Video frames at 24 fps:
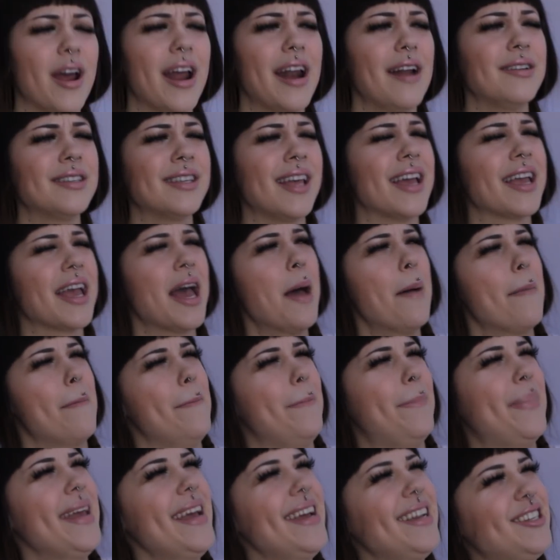And I was like,
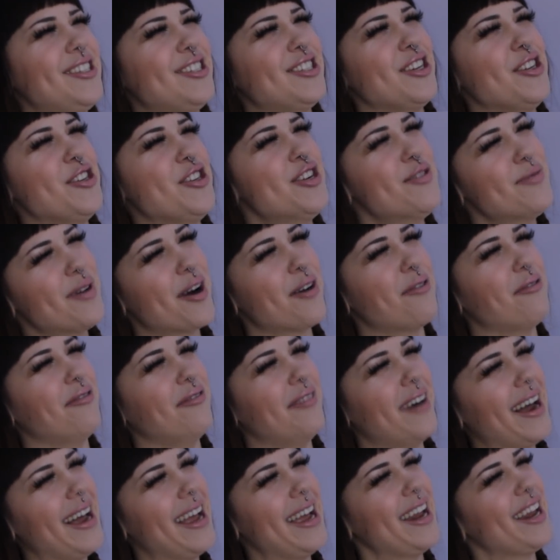bitch, you are
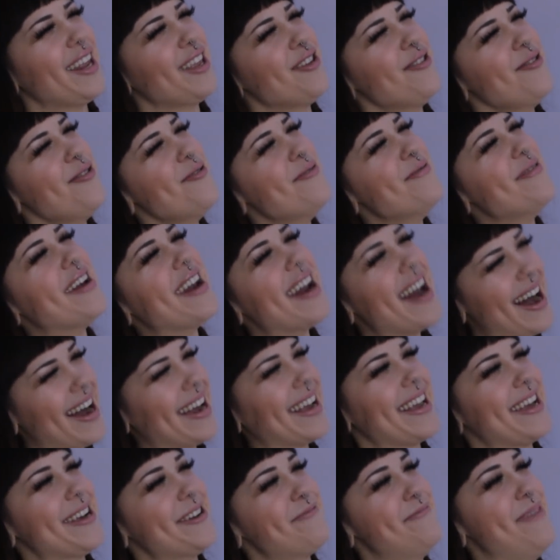right. You do
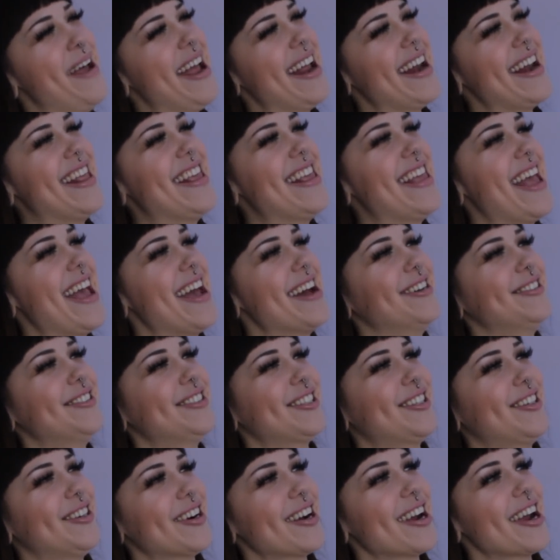not get paid in cam
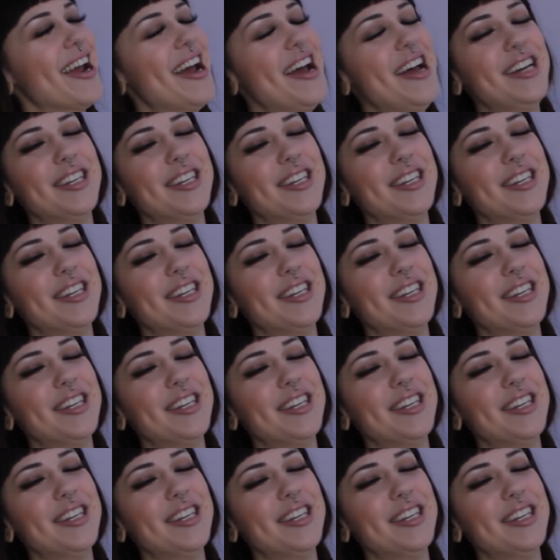score.